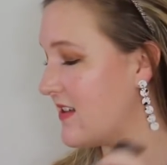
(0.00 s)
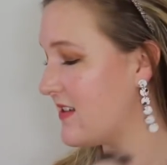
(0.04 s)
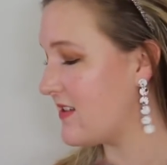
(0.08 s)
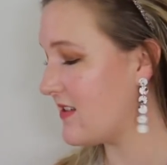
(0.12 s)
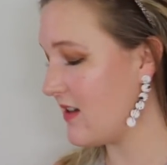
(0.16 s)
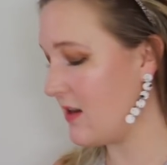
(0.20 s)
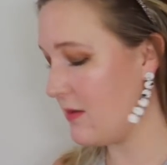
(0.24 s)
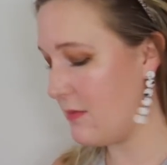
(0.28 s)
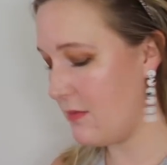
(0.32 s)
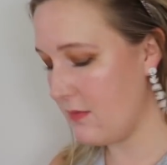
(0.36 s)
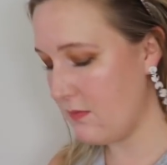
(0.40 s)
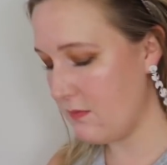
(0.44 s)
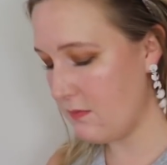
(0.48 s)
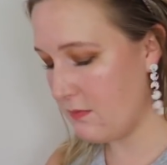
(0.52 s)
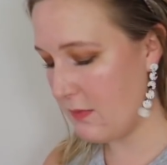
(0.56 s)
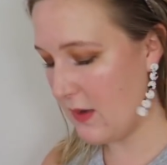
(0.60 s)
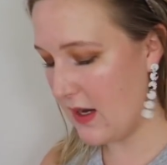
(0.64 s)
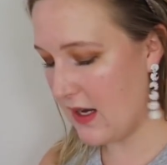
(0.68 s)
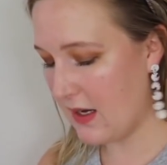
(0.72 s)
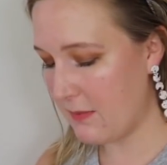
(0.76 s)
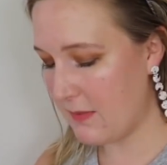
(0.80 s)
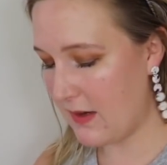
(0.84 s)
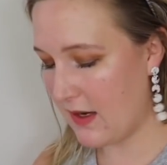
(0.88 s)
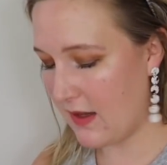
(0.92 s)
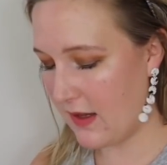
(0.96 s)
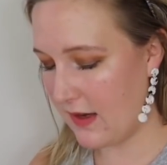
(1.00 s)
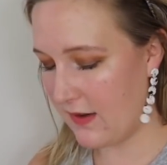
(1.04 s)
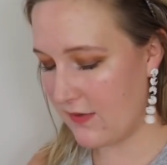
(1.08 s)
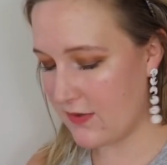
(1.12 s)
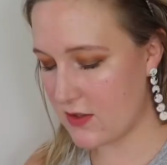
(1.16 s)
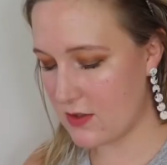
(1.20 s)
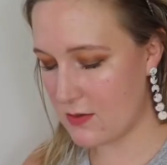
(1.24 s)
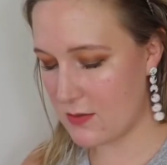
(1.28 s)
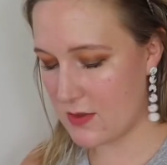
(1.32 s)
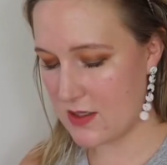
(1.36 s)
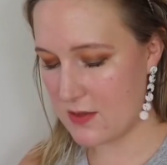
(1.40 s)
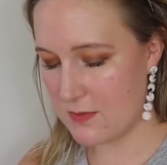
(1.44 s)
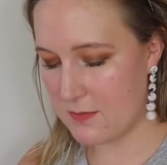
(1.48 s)
This could make my life
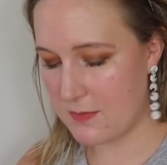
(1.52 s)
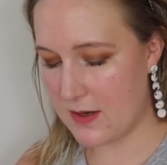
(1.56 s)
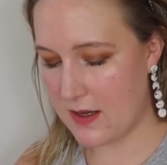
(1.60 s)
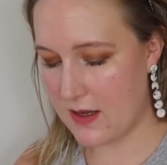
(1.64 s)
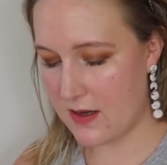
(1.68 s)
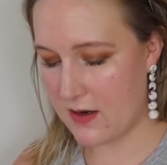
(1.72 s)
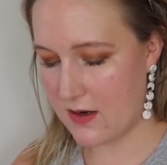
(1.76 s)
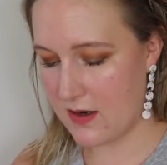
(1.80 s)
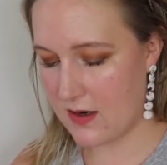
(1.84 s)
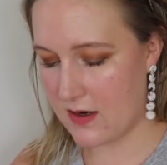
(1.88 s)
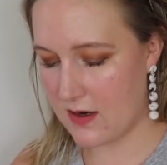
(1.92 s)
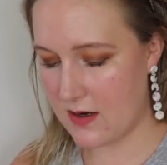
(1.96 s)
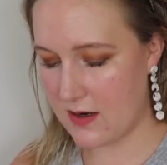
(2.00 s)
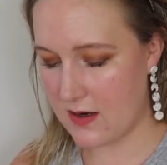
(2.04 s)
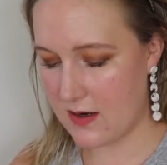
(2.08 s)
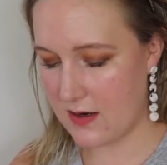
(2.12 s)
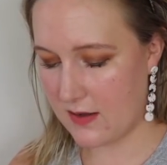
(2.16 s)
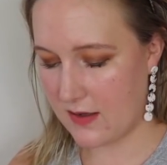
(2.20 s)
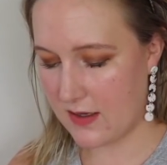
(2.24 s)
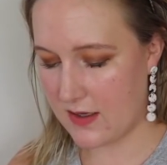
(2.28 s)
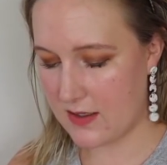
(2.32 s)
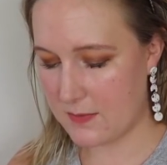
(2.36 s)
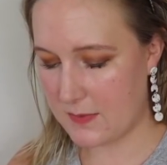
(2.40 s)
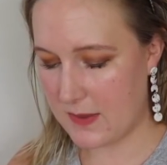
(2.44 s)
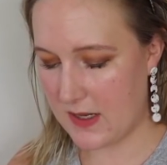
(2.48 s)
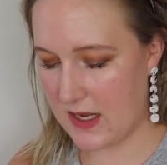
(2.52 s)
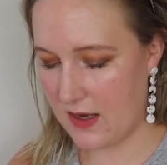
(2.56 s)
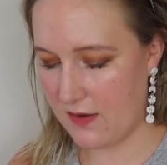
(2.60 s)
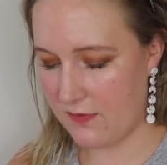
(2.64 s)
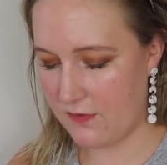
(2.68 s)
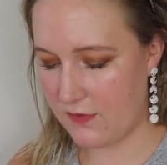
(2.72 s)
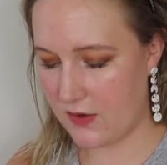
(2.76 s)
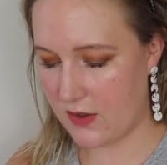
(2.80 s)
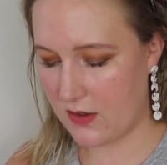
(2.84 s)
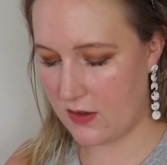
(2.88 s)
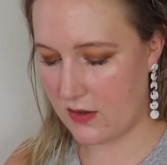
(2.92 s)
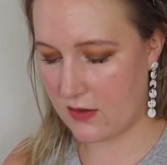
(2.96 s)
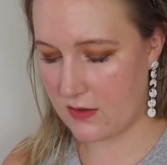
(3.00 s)
so much better, or less
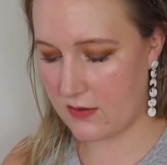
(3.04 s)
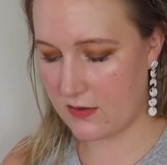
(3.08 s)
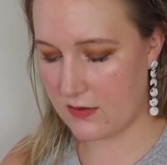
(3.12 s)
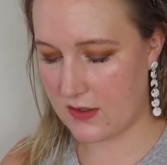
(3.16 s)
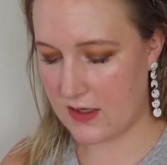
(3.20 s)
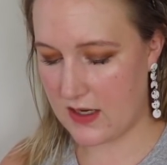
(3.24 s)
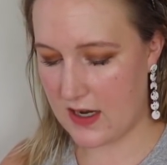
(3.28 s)
painful.